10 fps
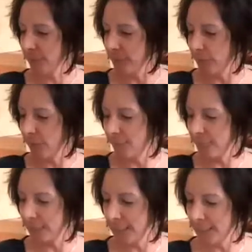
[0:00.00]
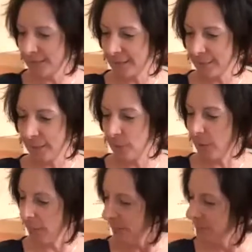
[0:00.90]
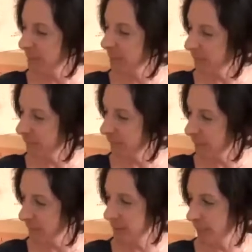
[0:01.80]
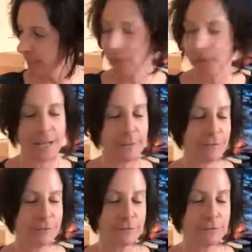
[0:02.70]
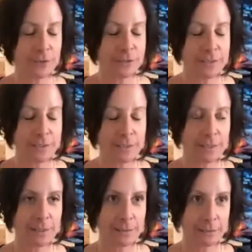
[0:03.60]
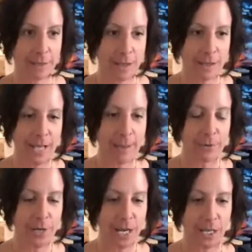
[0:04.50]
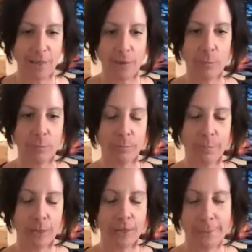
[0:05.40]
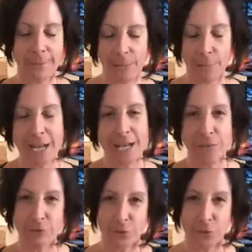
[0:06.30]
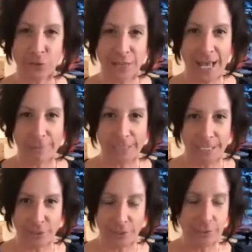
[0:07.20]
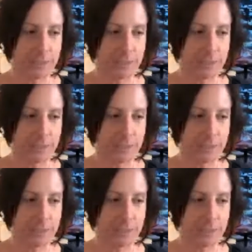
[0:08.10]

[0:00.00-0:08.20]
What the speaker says: Well, Philippe's, this Parallel Cabernet is the first Cabernet that Parallel made. We added the Reserve Cab later.